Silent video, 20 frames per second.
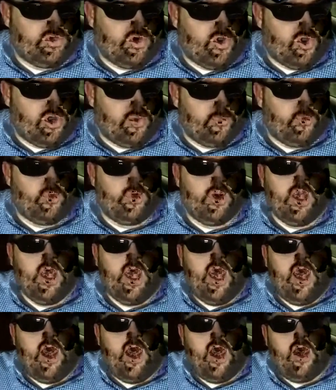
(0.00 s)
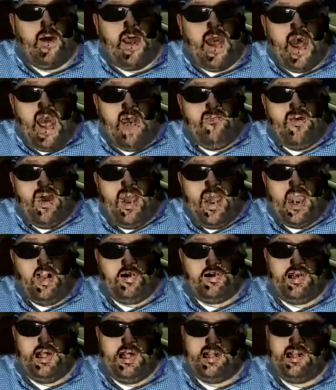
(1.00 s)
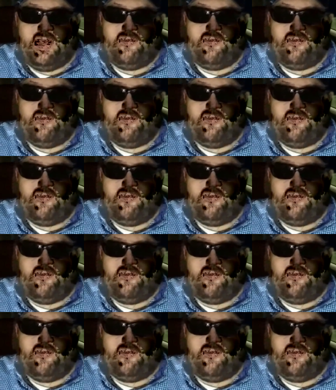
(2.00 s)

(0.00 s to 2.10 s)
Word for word: is horrible. Uh, I've actually